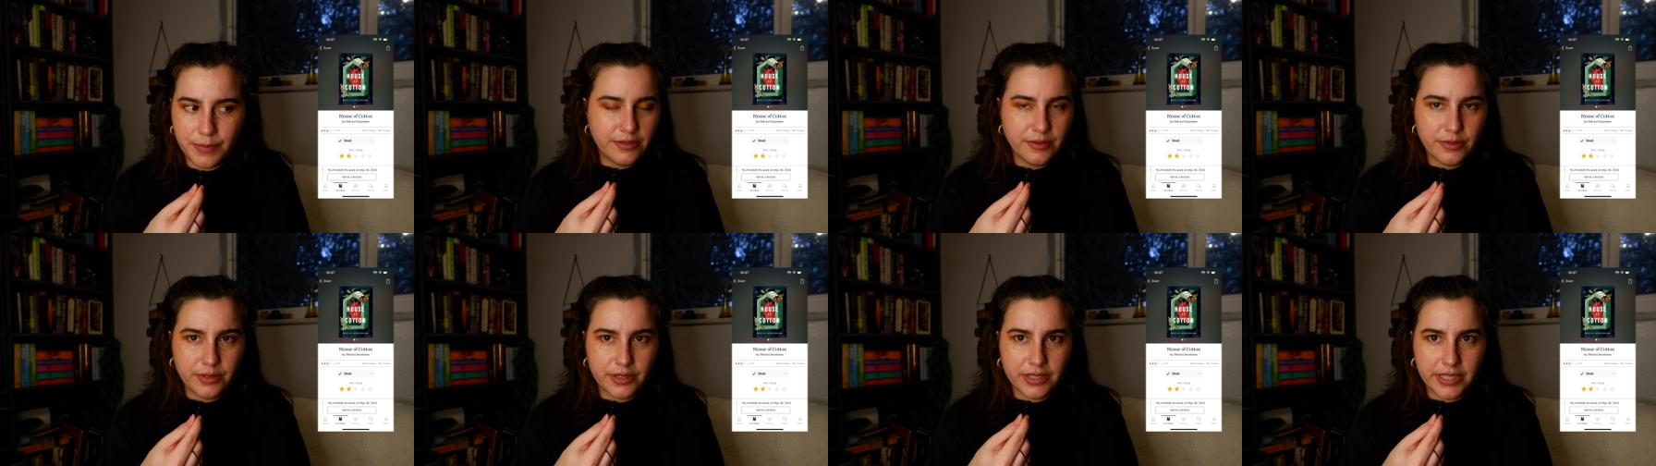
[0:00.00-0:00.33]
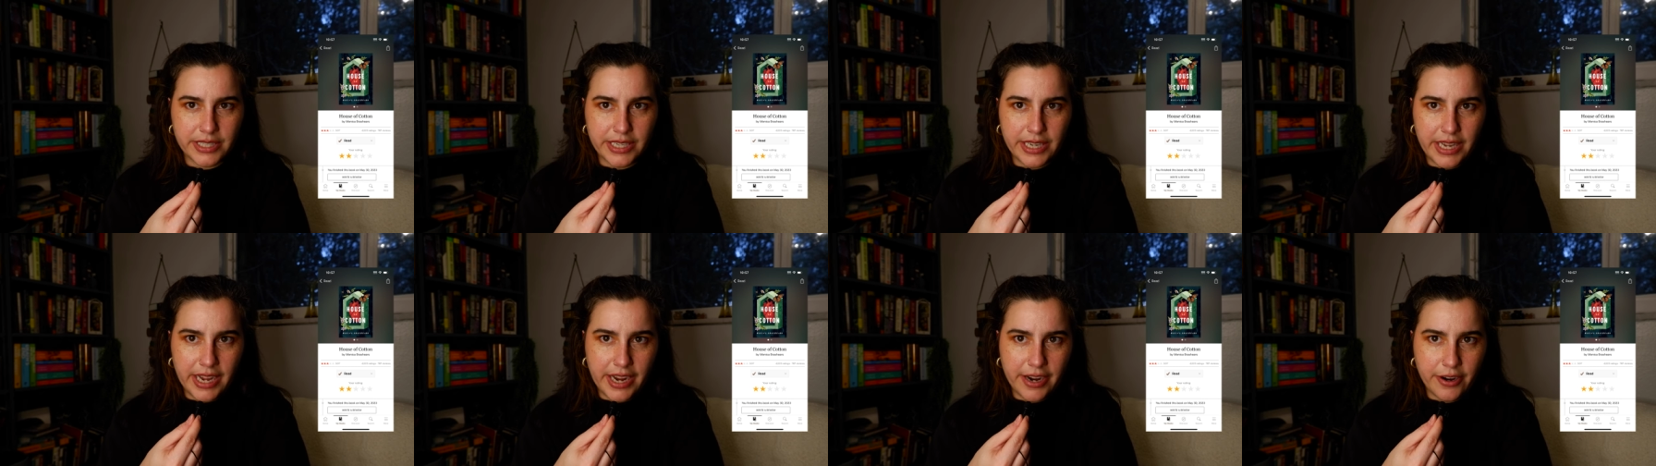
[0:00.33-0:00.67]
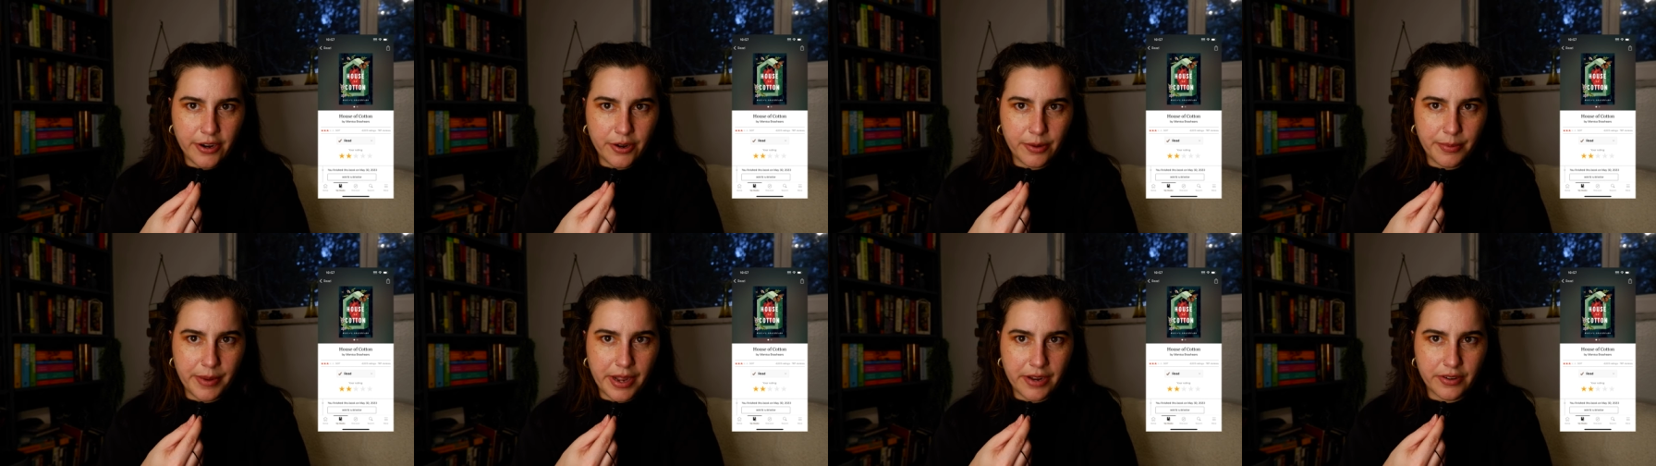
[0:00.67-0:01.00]
I don't really
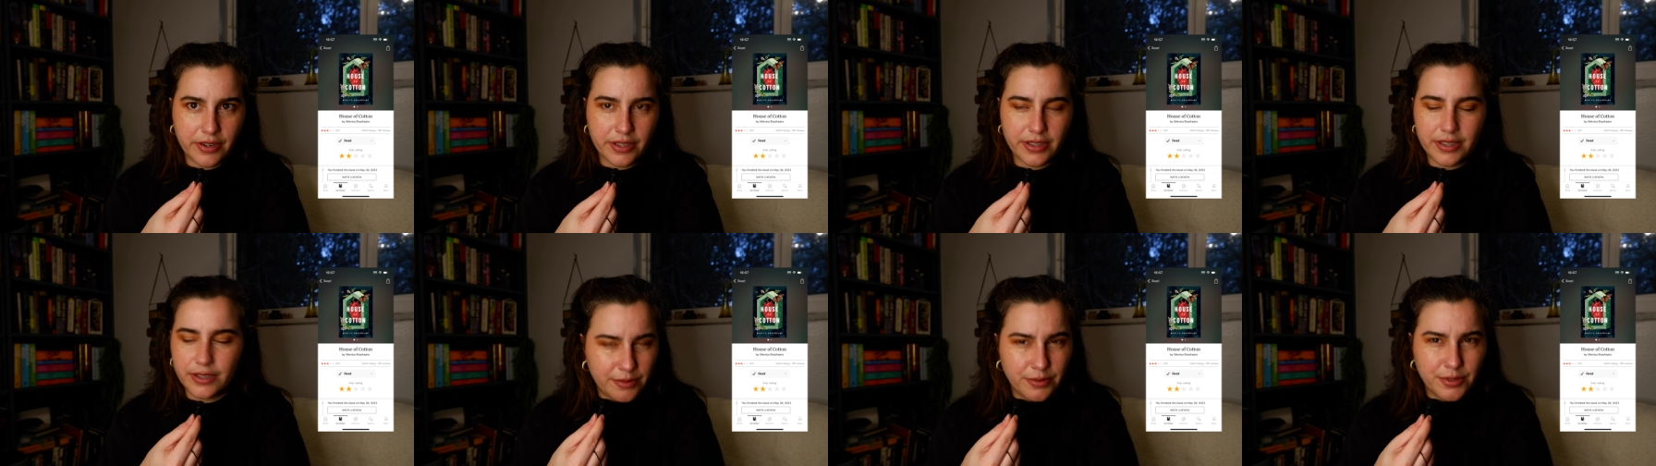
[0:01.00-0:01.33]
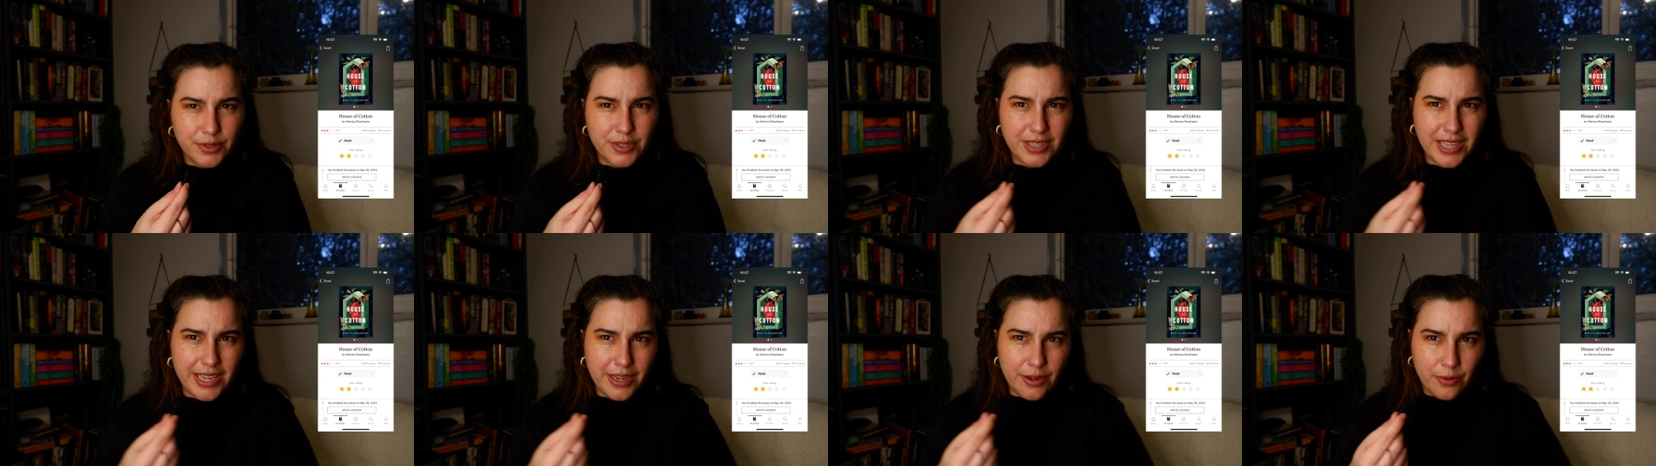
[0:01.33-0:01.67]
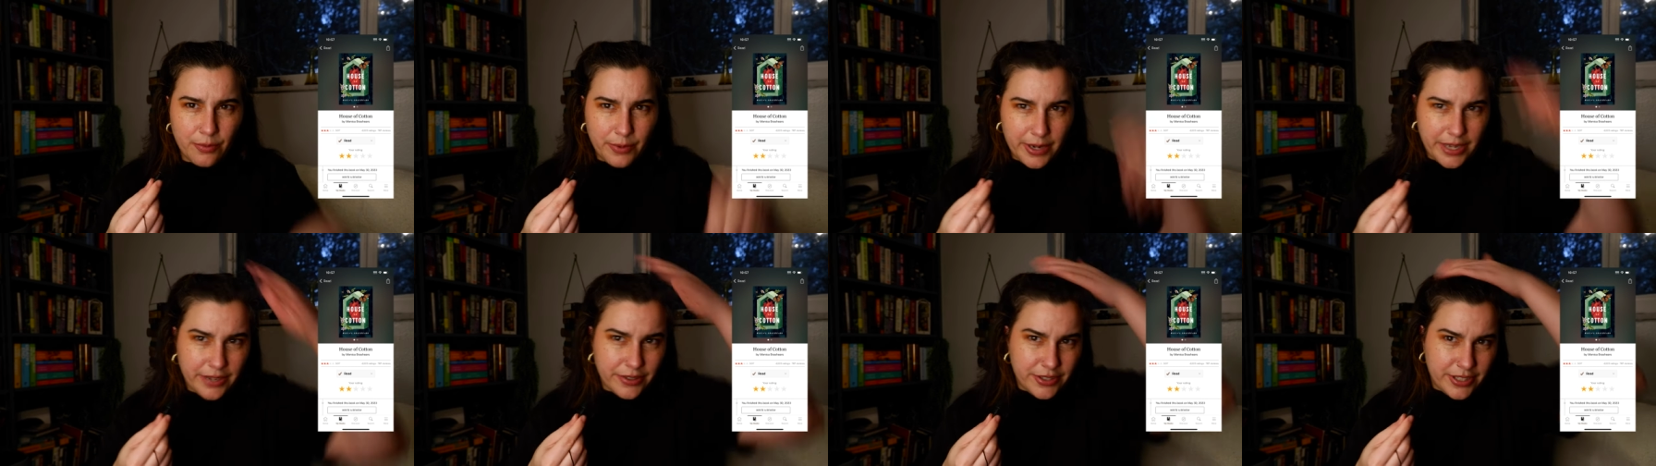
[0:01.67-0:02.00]
care about it. It was like
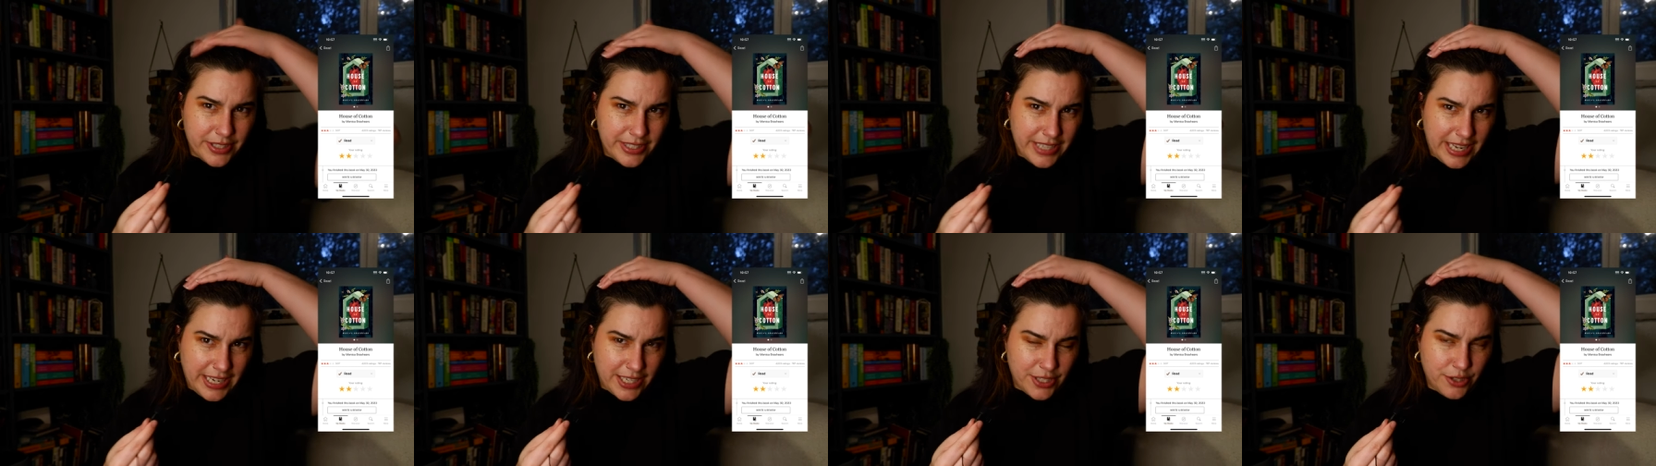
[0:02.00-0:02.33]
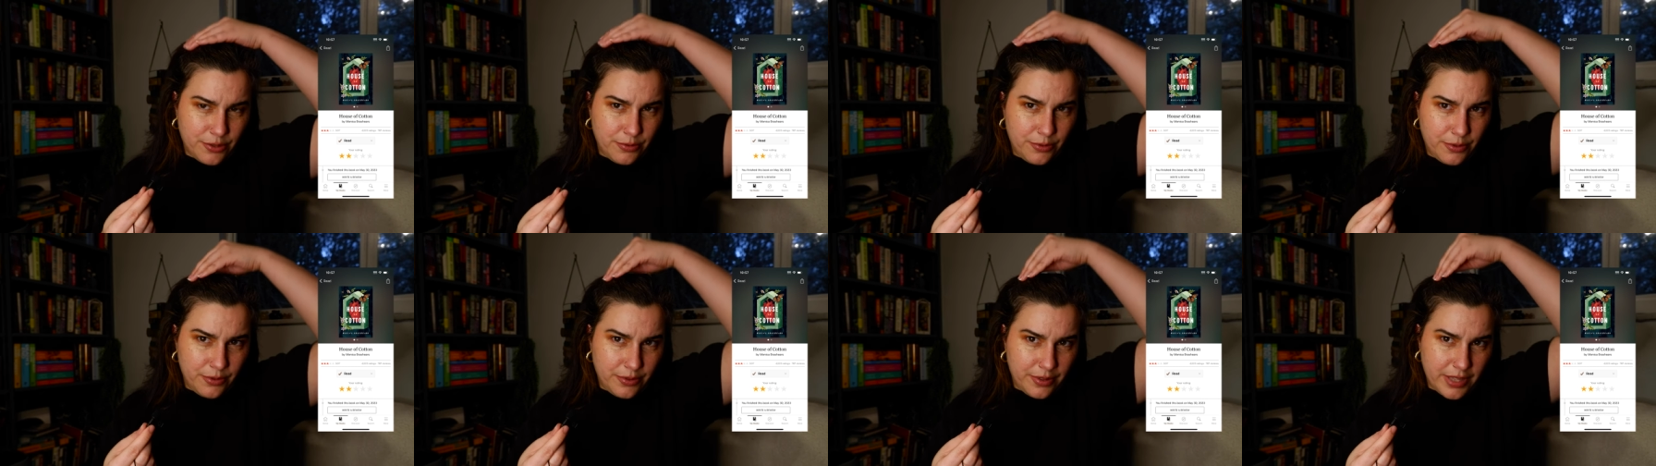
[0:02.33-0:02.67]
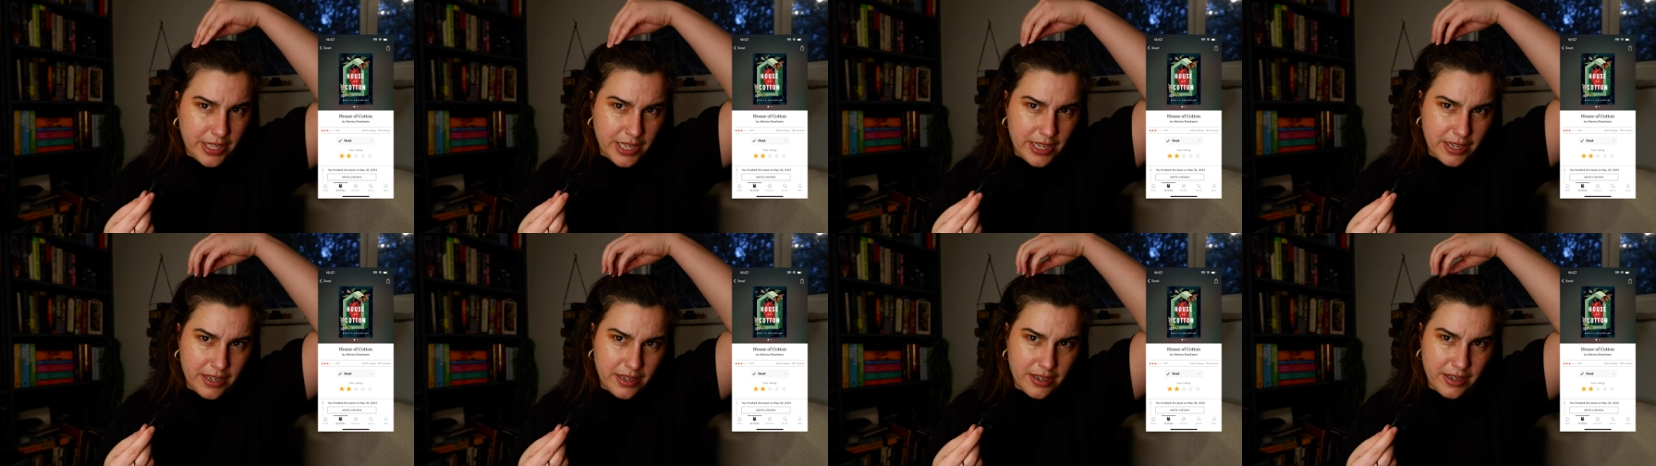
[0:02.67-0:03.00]
a weird sexual
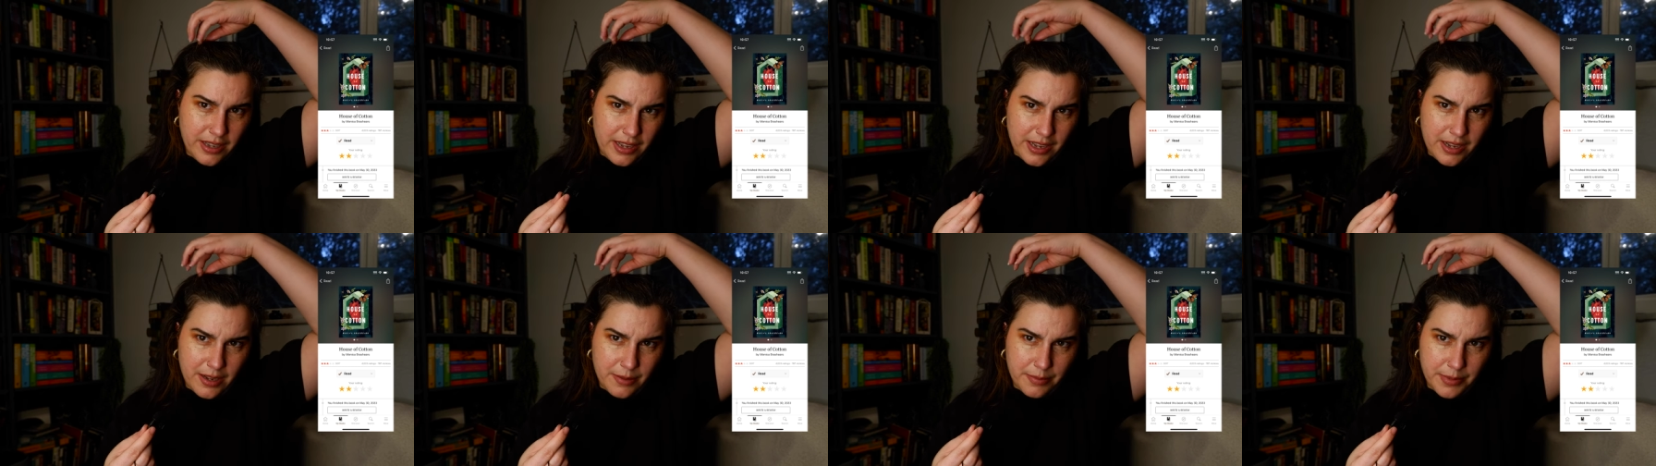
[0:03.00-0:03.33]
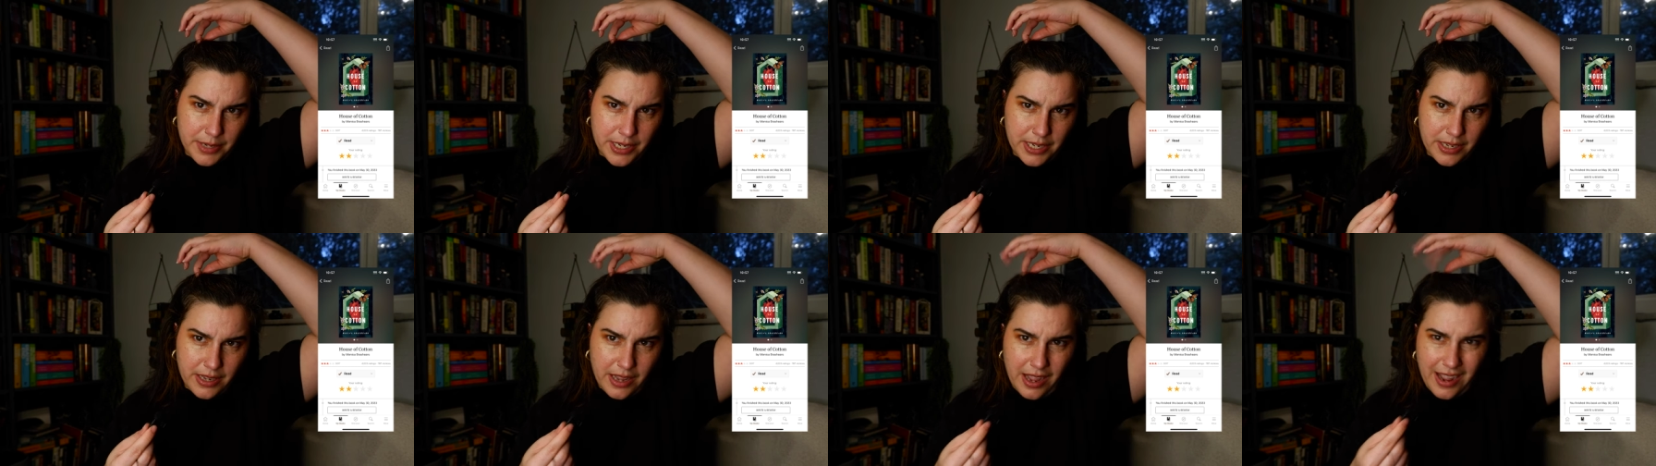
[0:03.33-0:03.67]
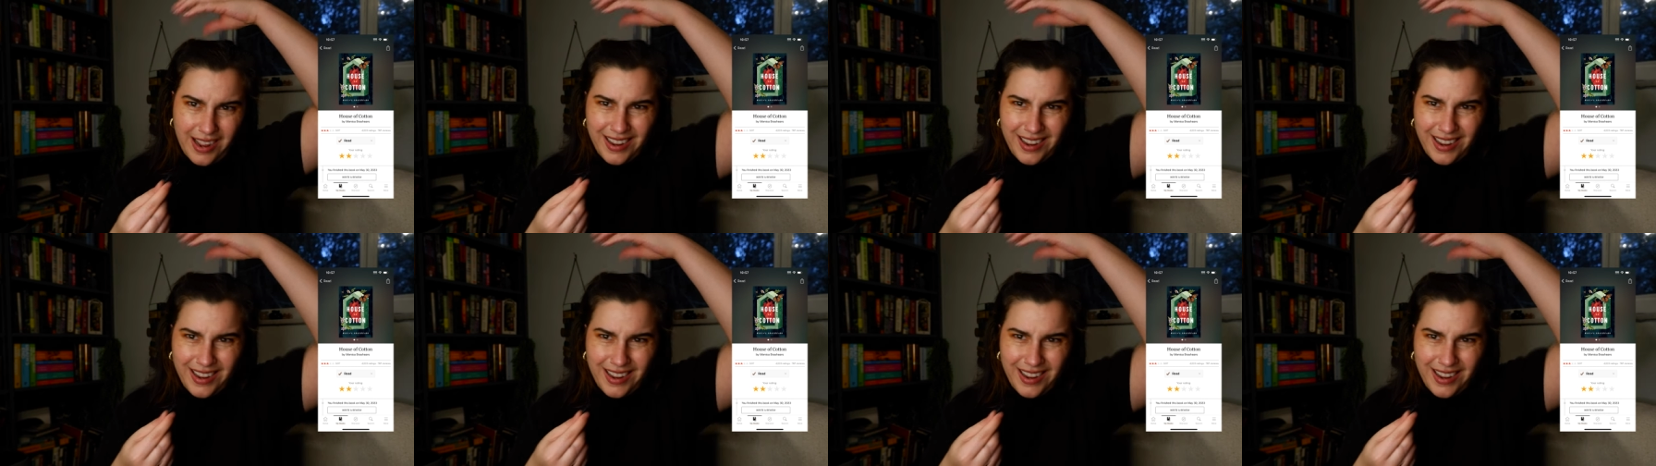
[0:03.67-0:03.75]
thing happening.